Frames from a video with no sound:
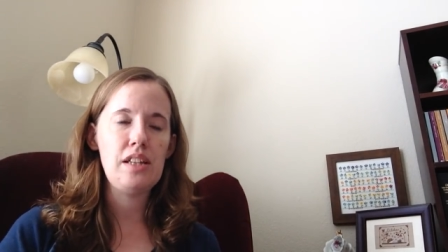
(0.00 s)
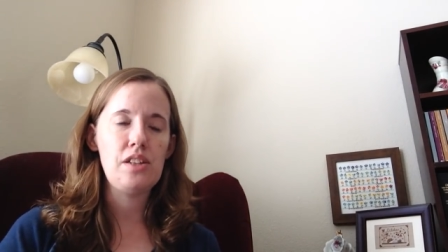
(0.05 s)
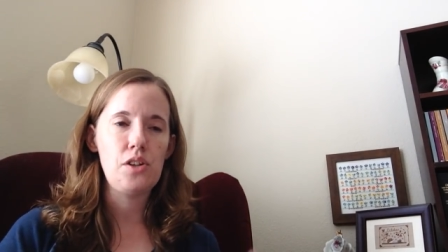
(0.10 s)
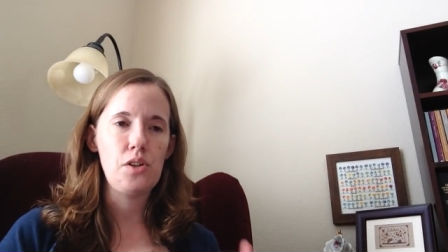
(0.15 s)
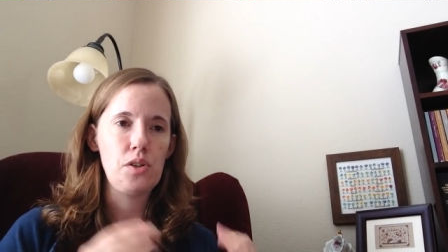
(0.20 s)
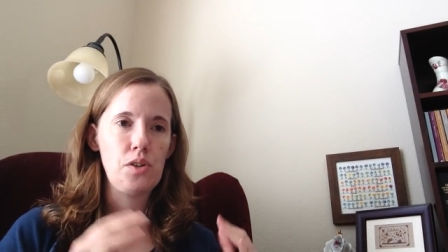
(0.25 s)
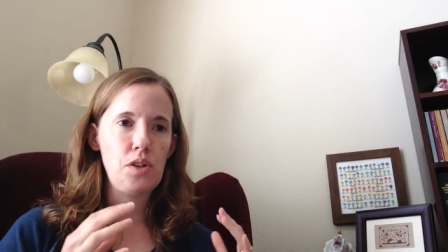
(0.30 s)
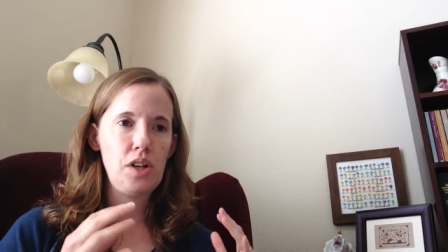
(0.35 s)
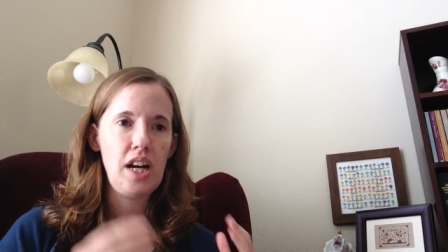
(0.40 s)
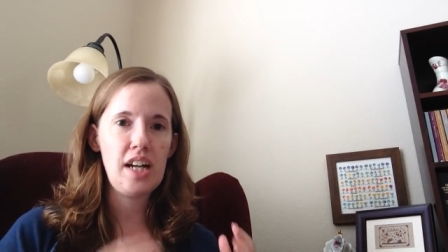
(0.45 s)

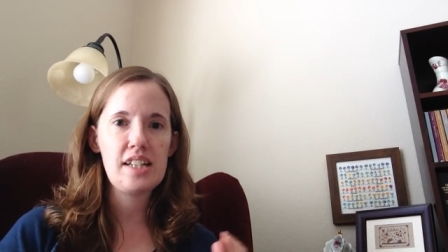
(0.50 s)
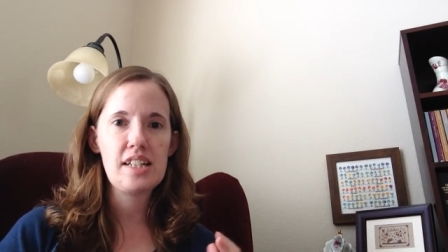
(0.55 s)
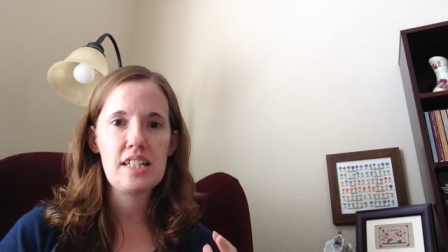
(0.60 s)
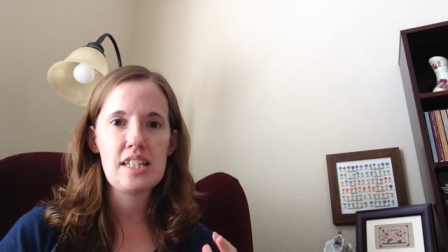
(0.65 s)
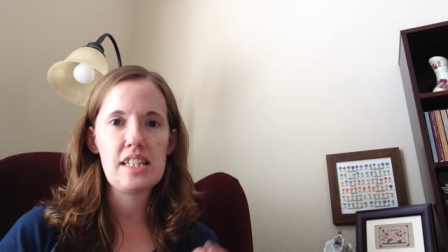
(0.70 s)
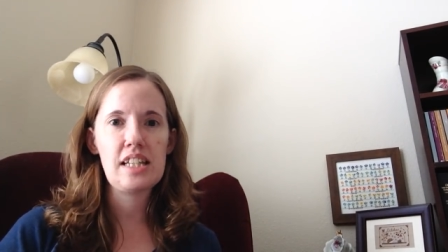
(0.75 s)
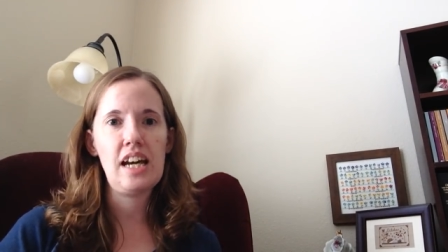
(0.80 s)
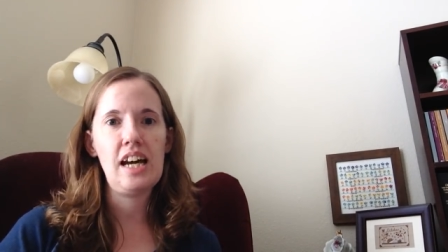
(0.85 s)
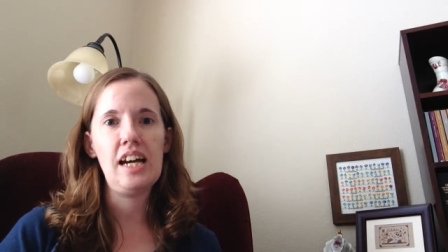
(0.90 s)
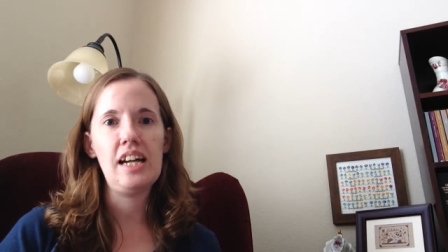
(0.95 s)
They're cut to
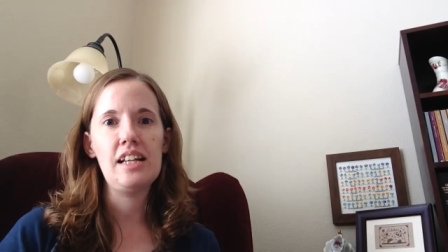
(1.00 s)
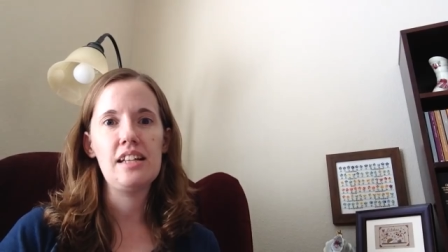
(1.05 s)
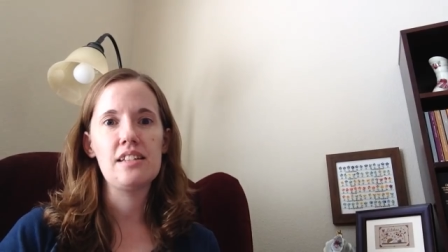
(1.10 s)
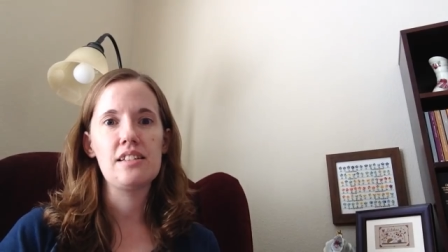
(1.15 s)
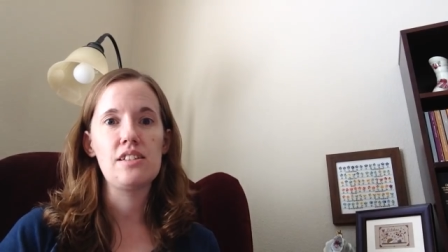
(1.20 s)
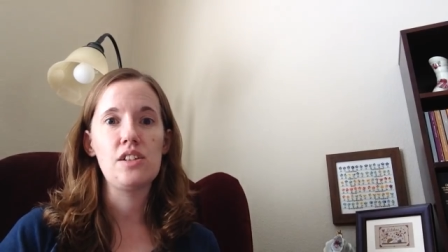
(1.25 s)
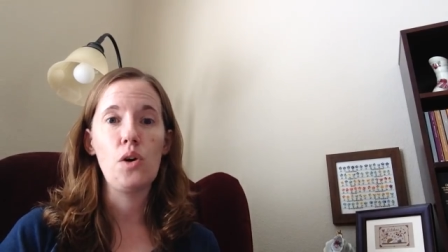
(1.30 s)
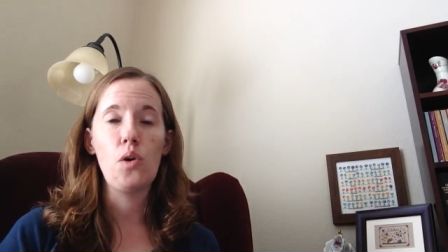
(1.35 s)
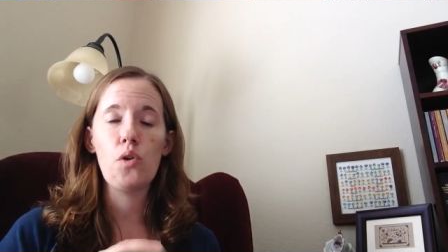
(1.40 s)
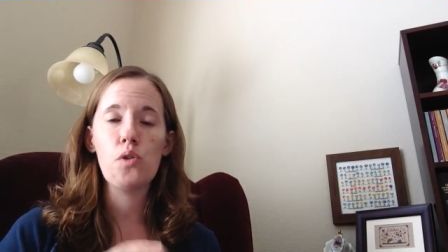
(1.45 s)

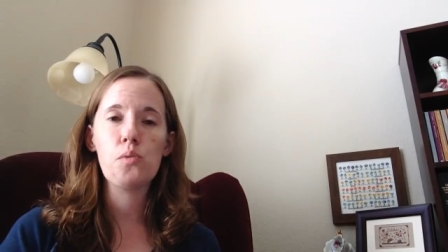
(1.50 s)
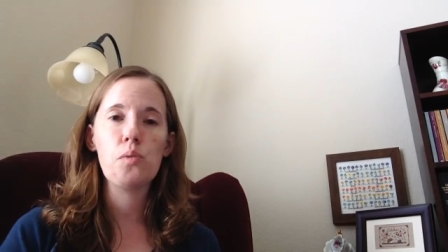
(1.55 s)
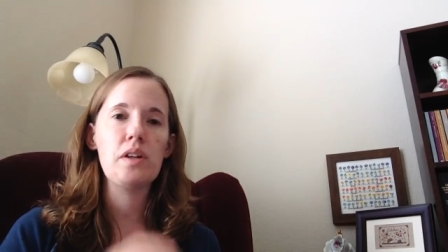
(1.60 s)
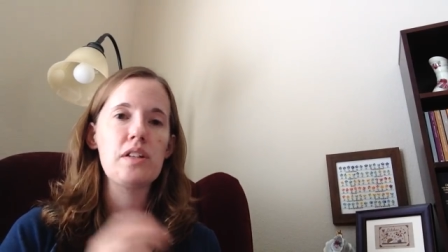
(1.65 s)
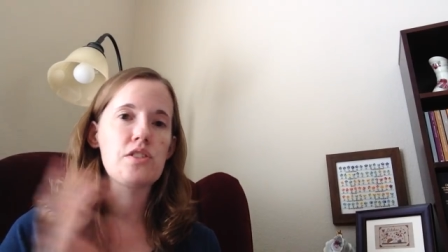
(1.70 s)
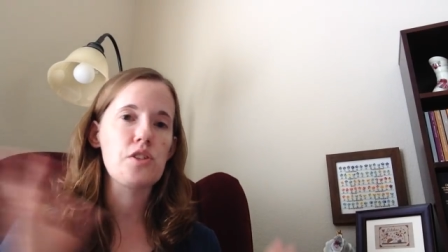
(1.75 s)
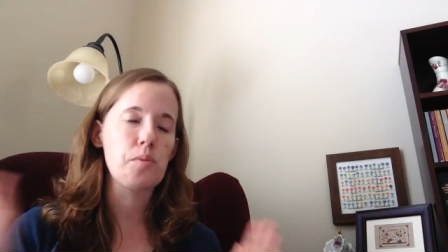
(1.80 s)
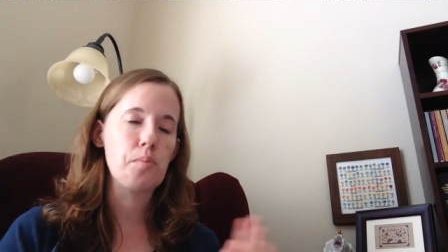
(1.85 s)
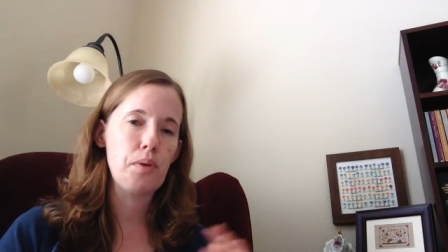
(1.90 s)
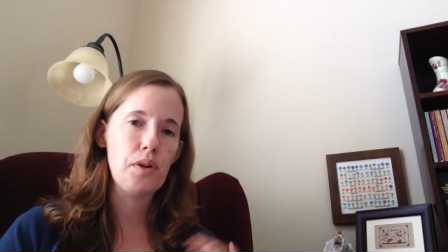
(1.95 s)
size. The old
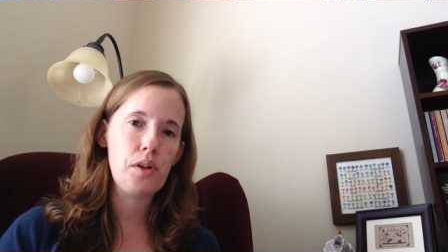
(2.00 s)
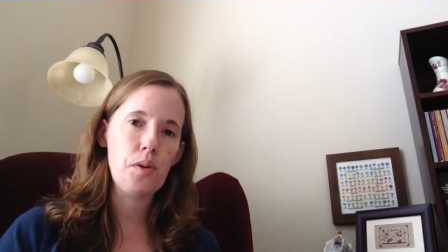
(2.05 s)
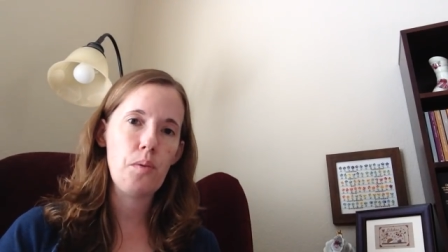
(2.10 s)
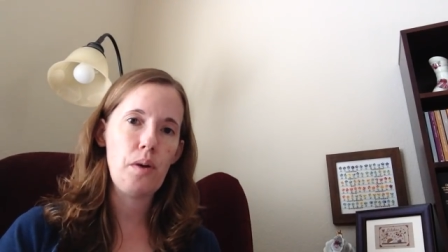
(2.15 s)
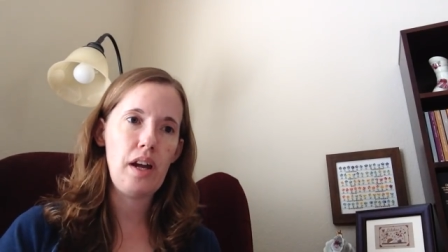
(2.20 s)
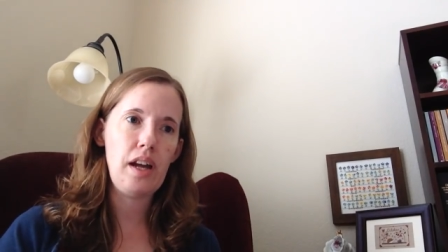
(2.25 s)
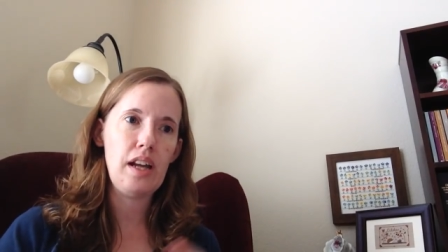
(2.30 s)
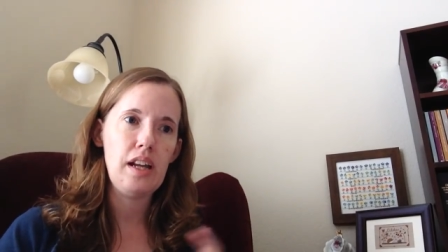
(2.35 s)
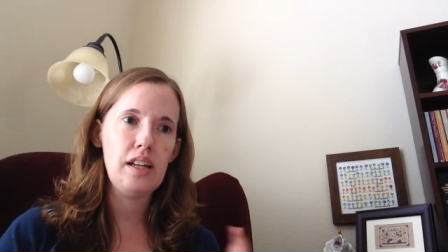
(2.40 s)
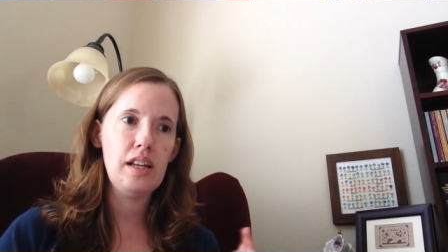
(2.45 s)
ones are put
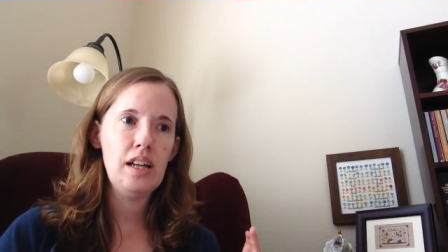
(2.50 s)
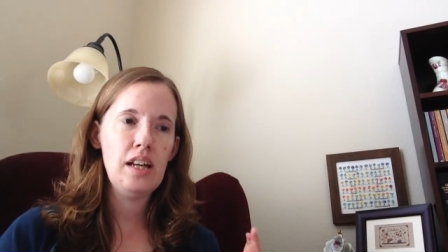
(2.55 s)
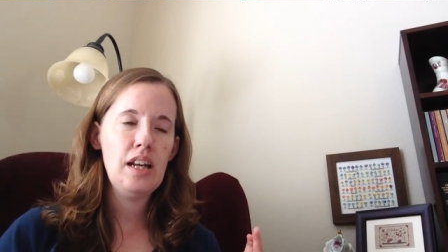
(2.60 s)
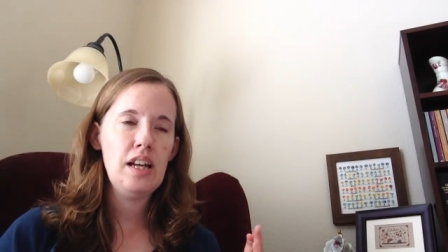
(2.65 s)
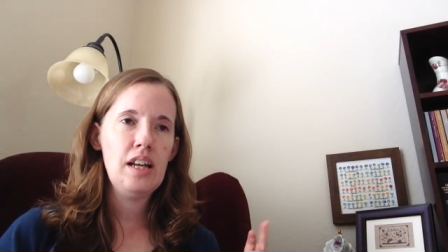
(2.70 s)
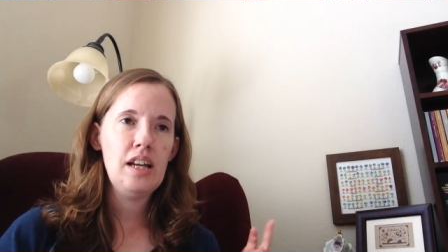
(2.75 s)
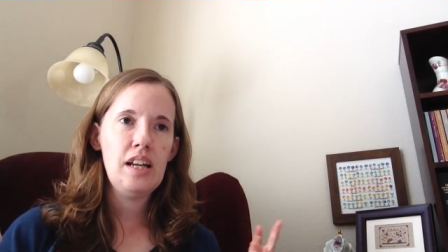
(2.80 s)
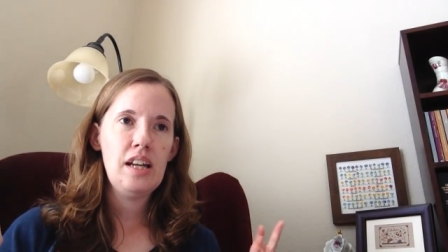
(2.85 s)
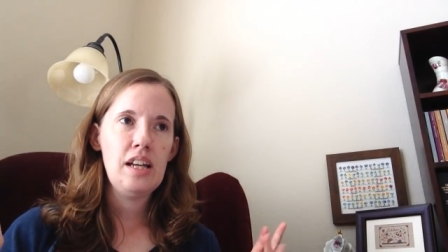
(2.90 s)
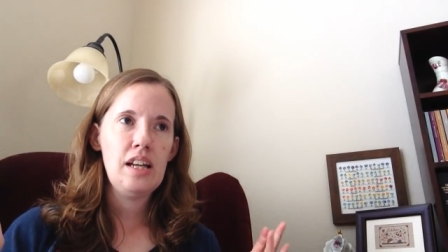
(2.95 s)
away.
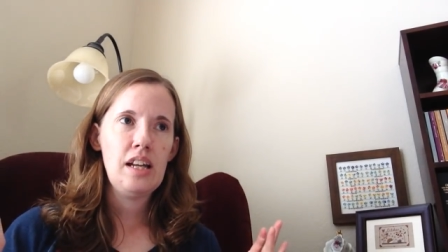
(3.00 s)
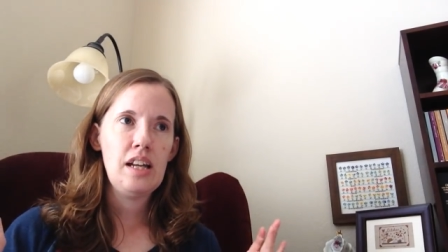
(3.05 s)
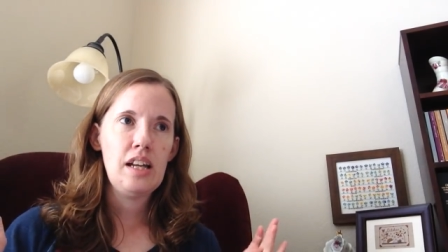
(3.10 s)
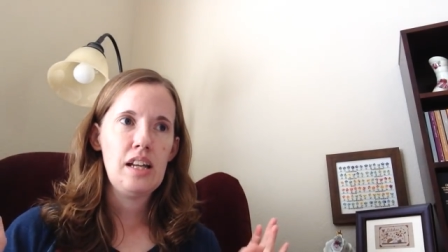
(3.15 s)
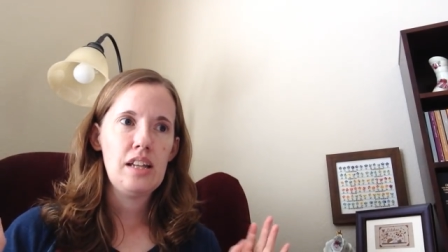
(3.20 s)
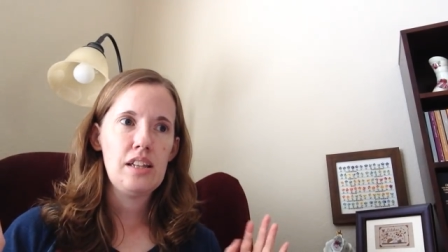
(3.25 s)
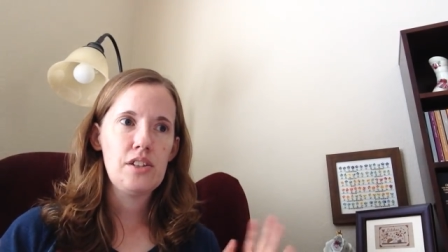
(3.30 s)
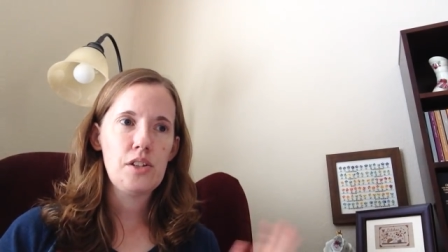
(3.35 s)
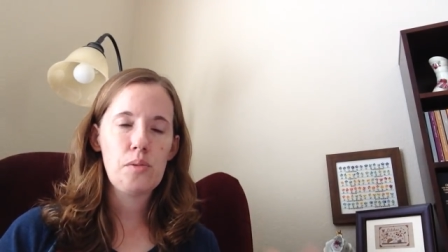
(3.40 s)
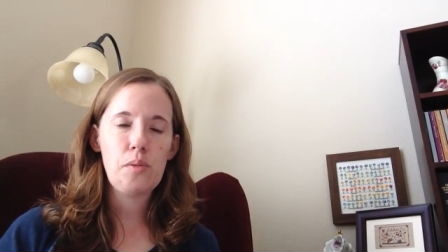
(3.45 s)

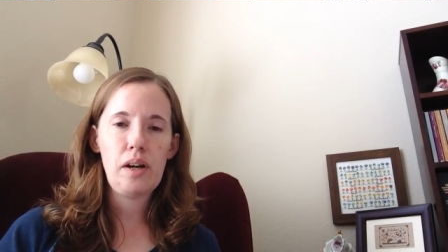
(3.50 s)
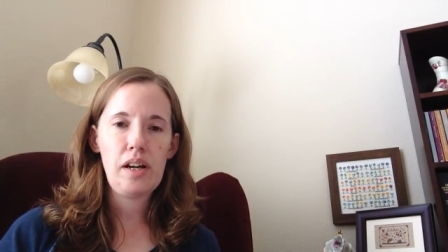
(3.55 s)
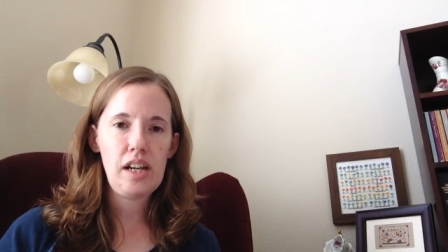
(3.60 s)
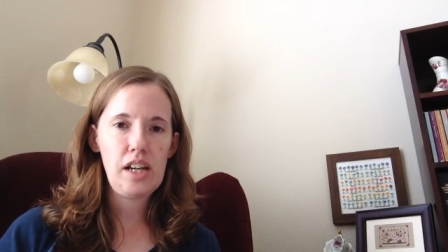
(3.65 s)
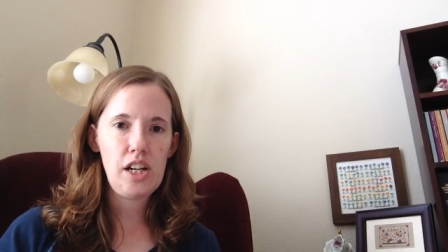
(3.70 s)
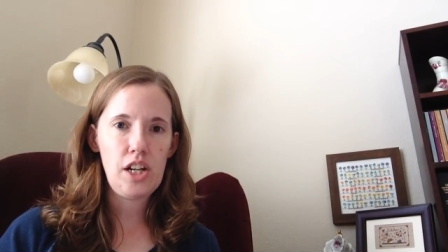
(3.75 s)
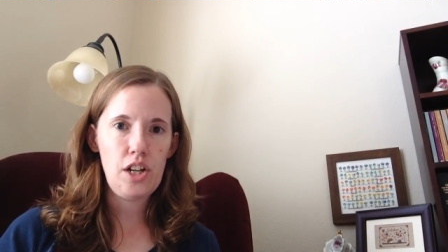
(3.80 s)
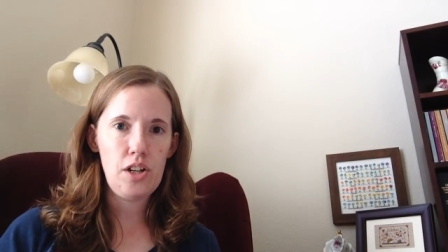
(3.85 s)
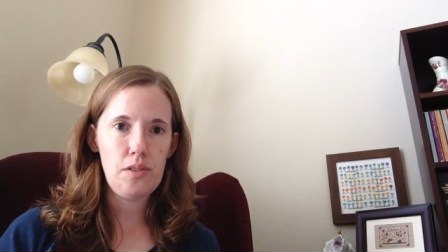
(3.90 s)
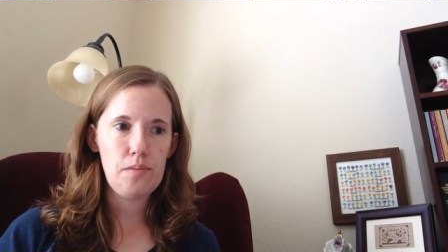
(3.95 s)
They're ready
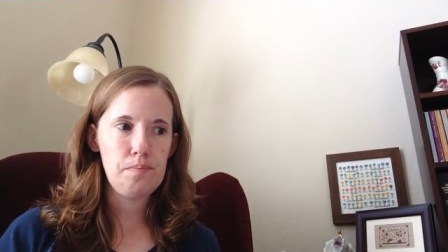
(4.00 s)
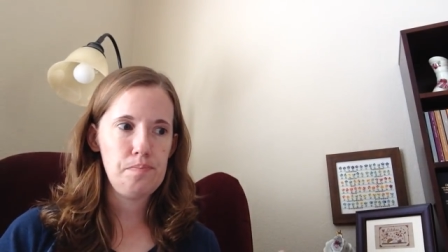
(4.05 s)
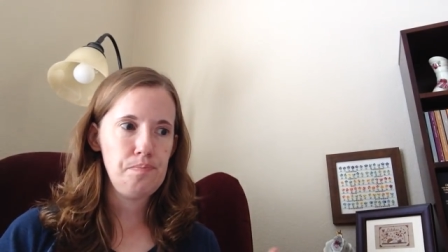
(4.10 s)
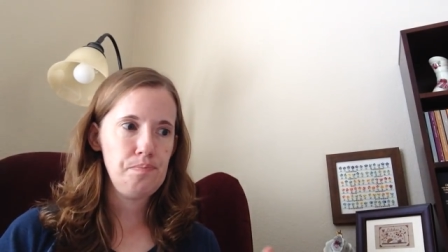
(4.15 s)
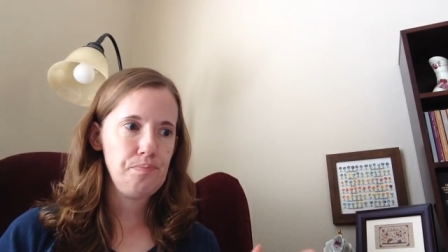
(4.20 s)
to go.